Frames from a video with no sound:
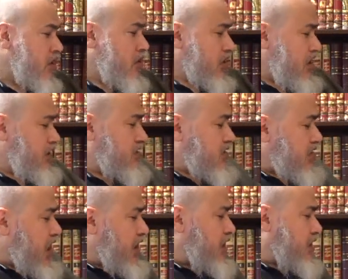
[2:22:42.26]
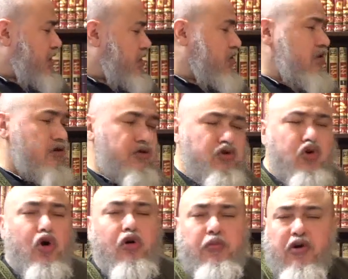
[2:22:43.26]
It's like
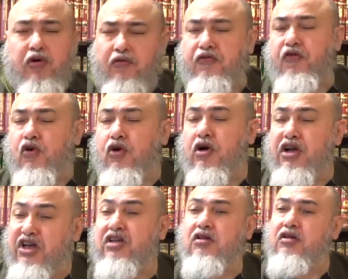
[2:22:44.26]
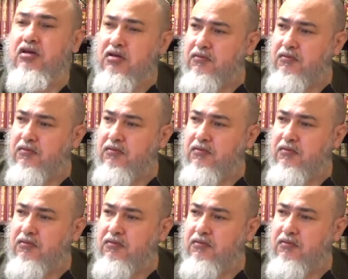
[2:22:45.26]
Goebbels for Hitler.